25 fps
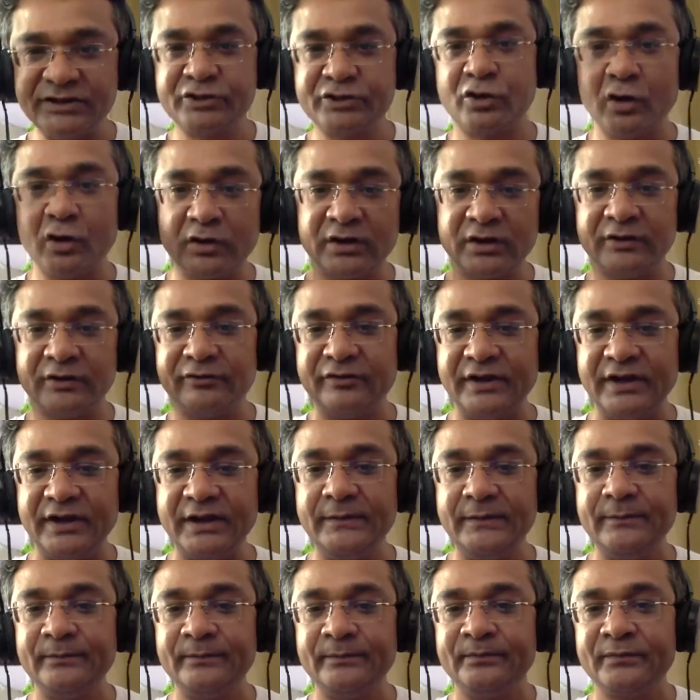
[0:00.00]

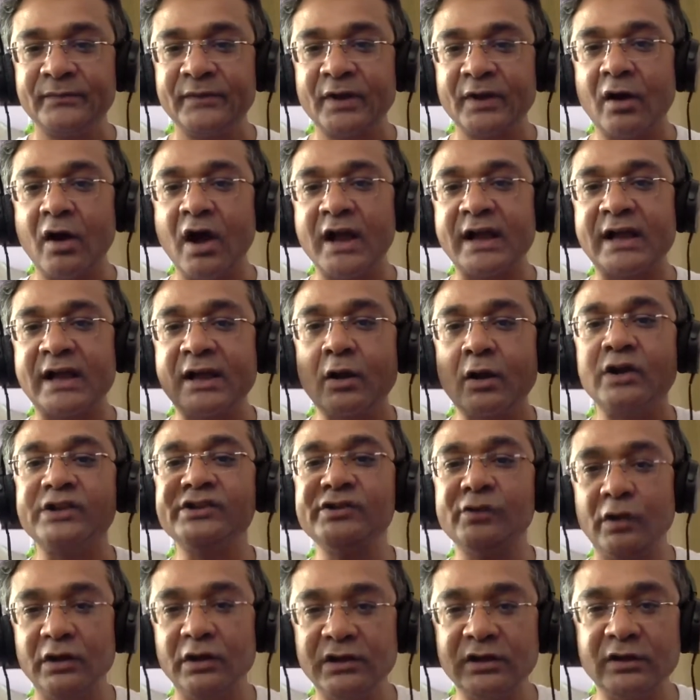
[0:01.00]
geography, across
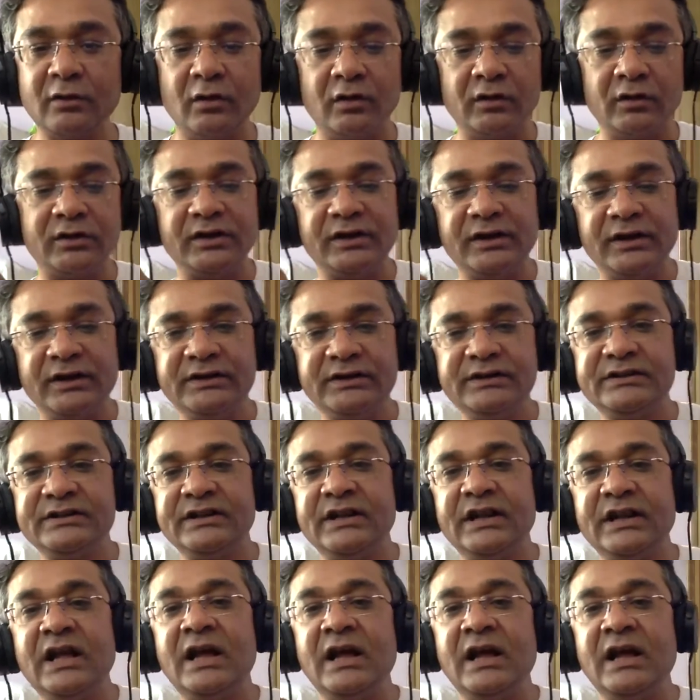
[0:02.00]
all the continents,